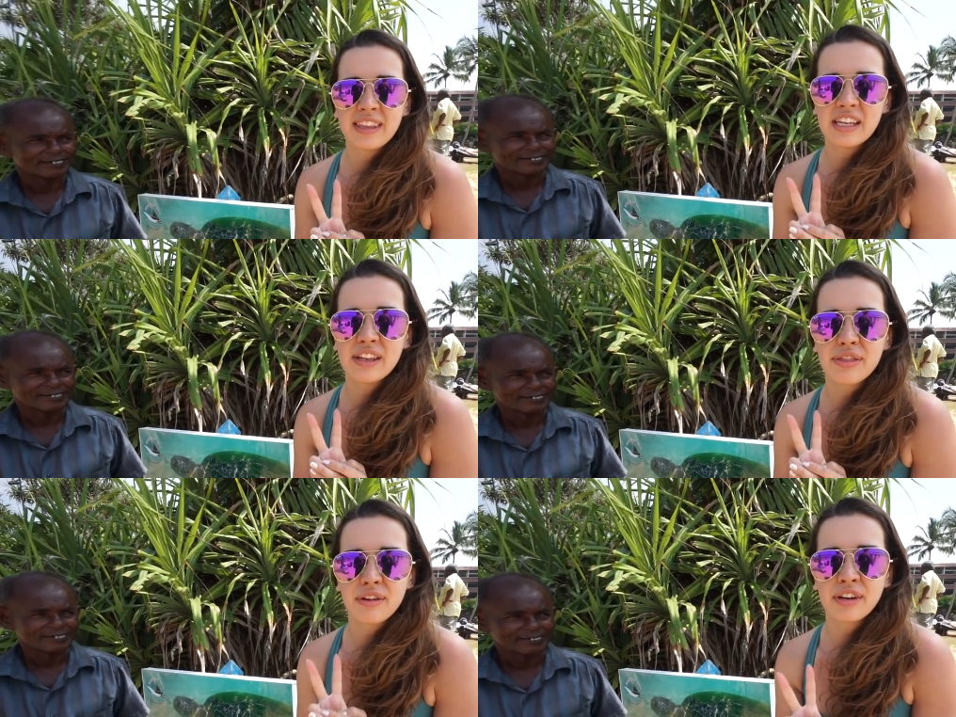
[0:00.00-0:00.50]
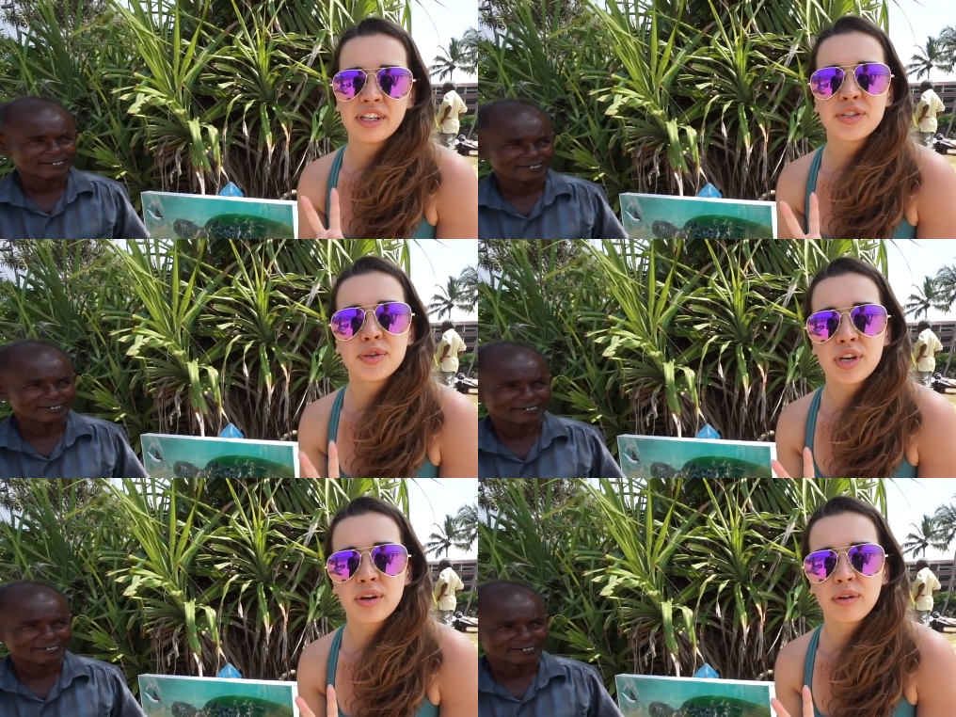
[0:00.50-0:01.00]
Speaker 1: the
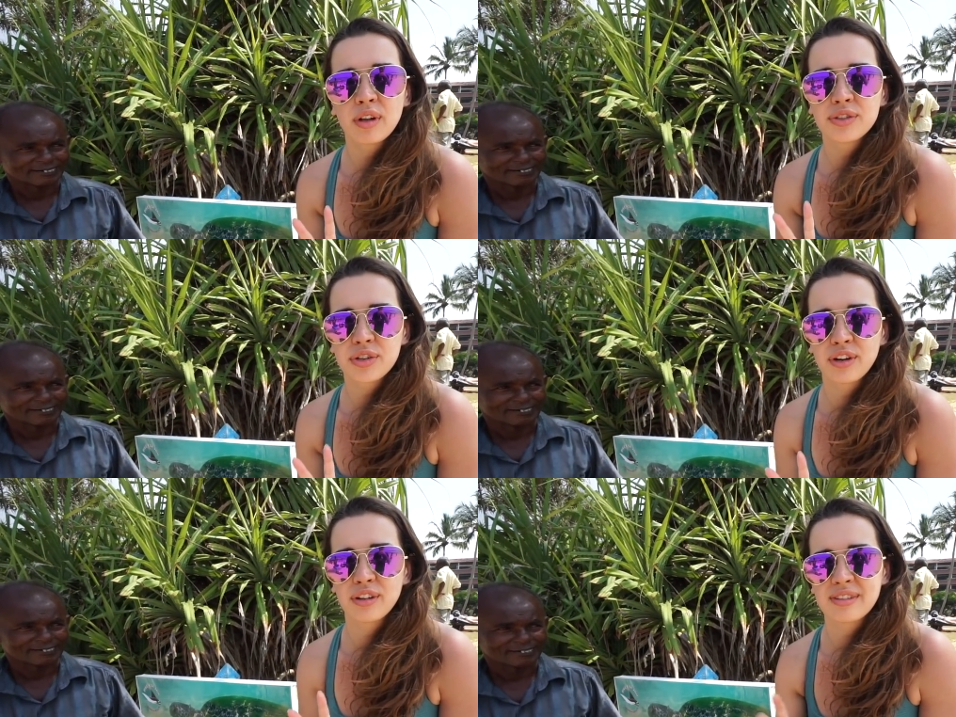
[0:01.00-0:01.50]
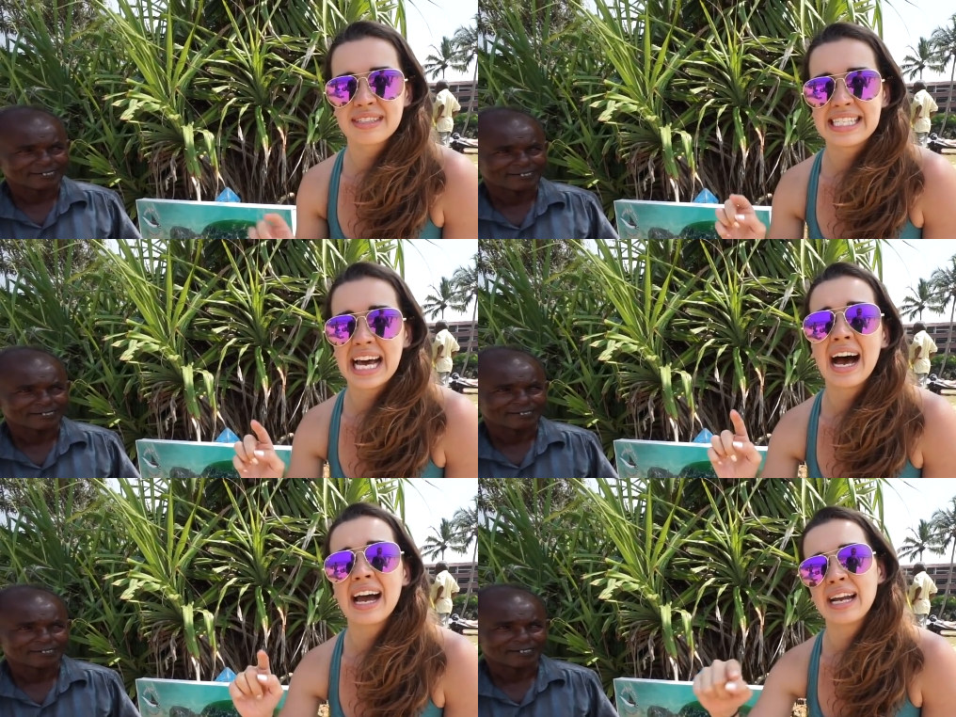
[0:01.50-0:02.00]
thirty-two-year-old turtles
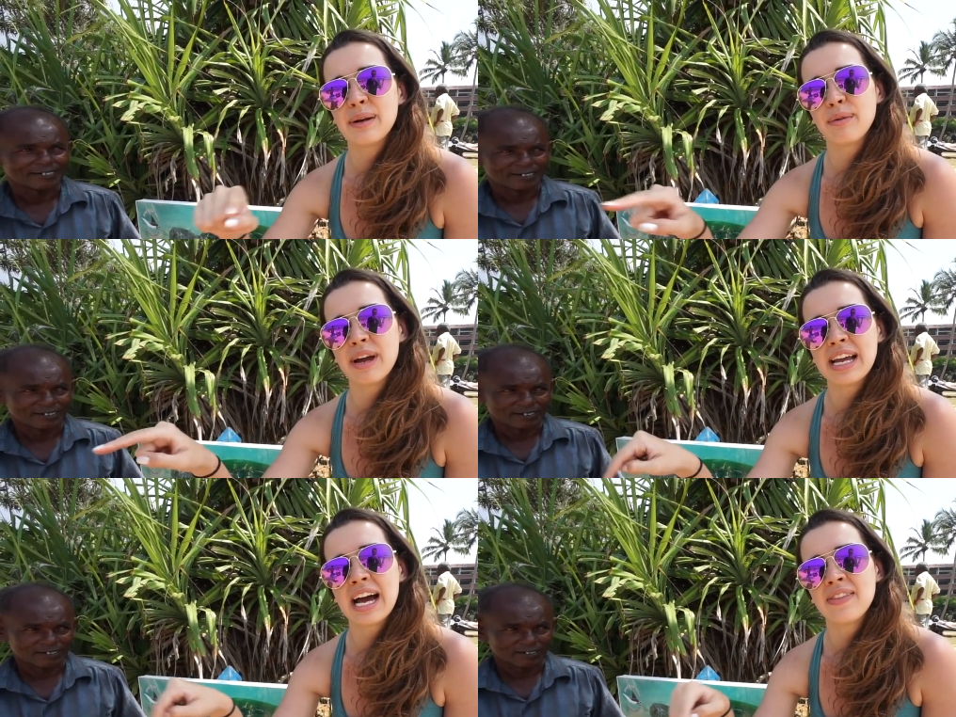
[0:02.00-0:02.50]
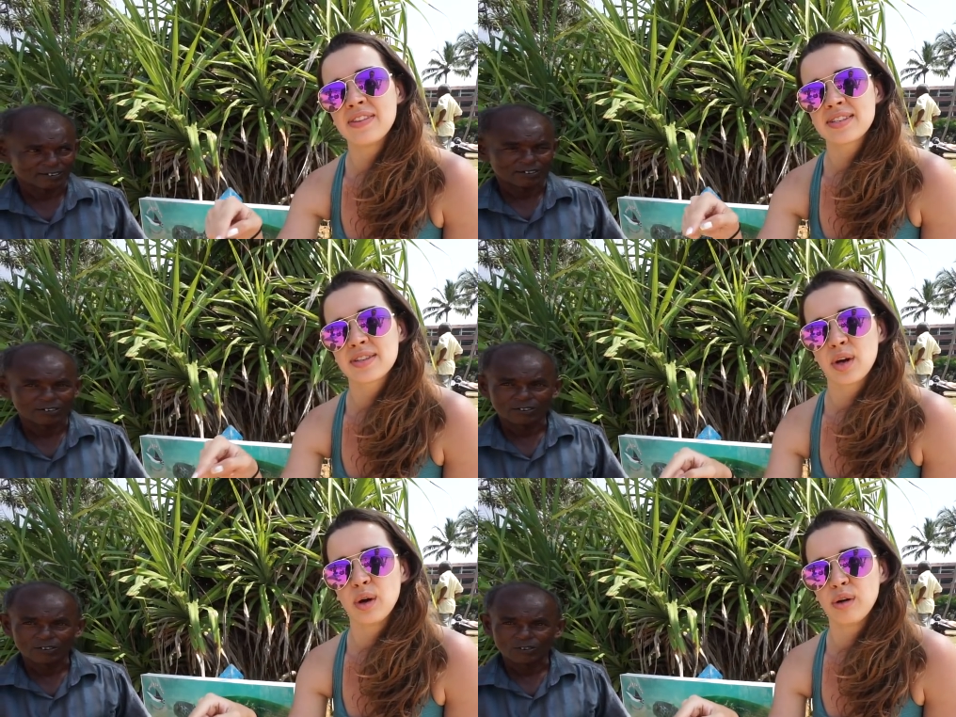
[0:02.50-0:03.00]
died right on this
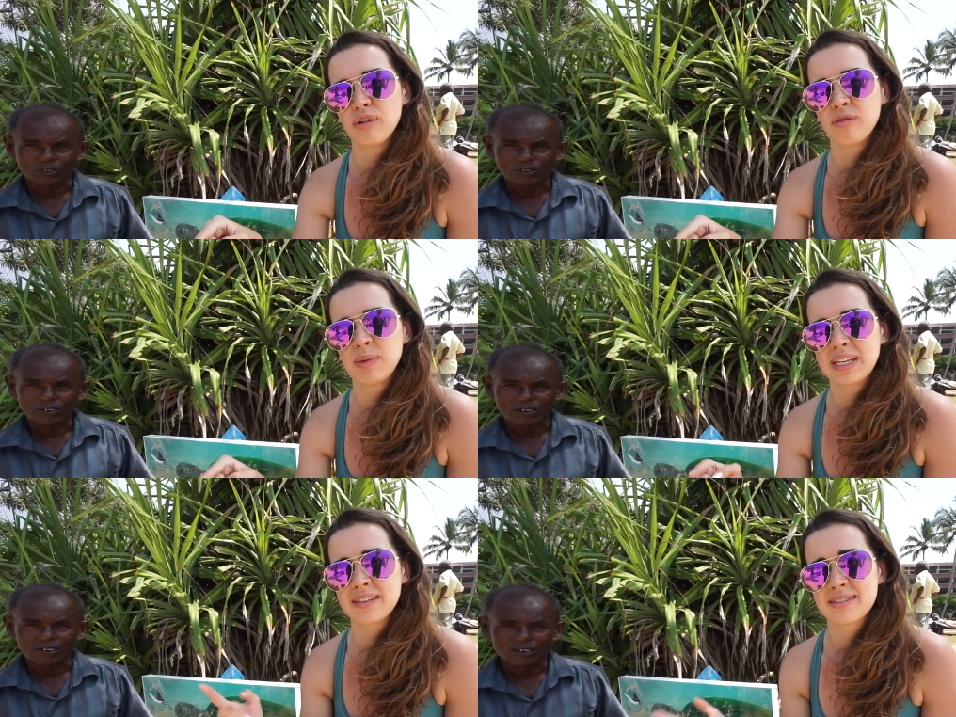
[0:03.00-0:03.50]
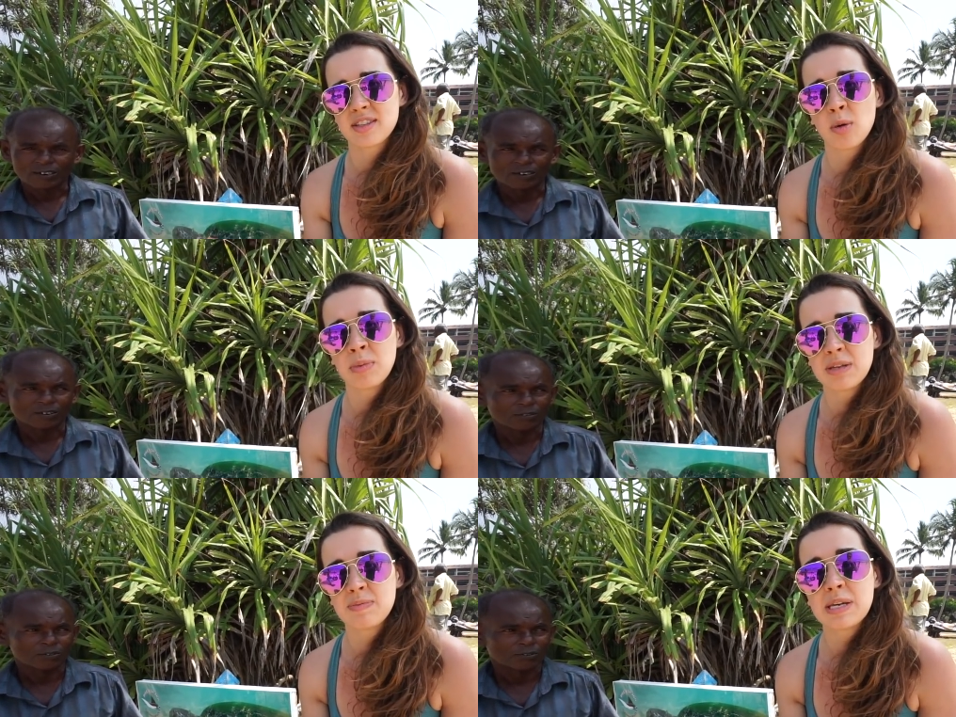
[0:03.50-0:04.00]
cove because so
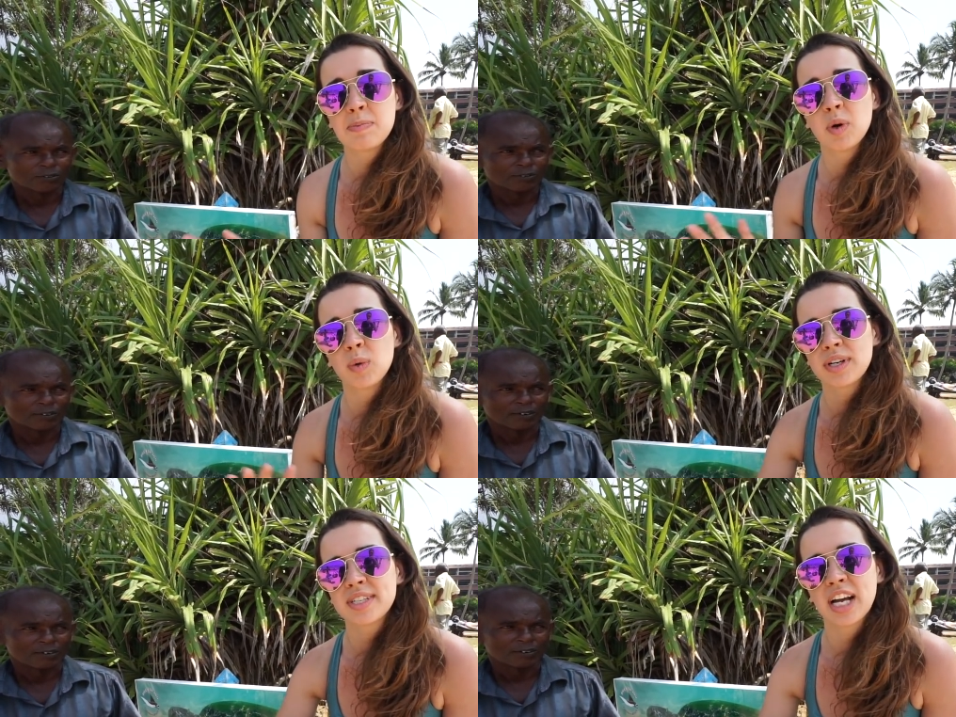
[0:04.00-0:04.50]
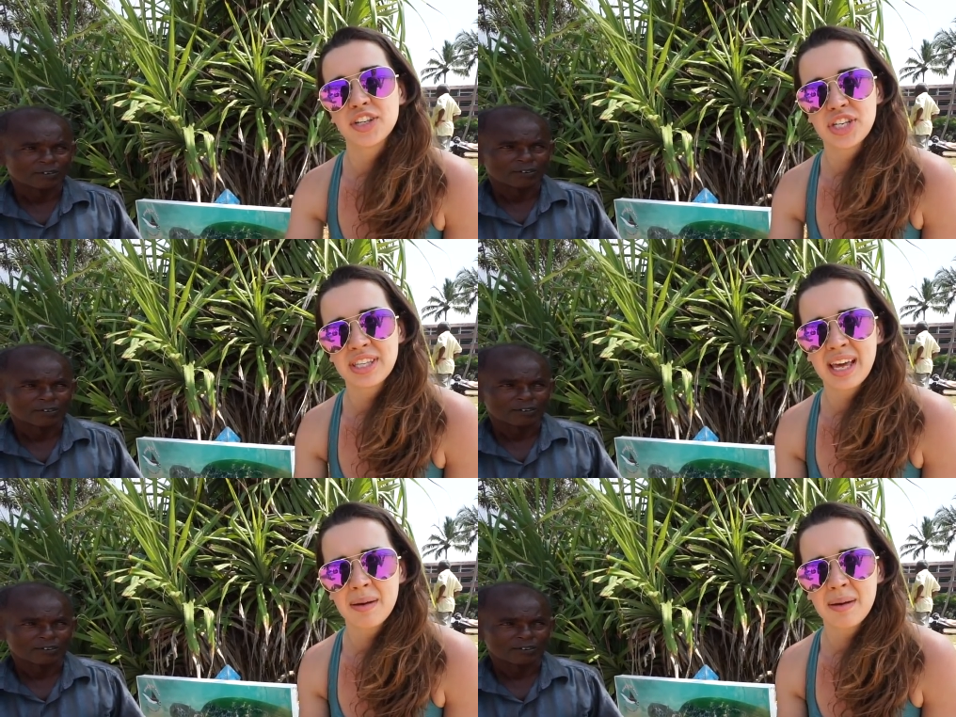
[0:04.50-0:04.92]
many people were touching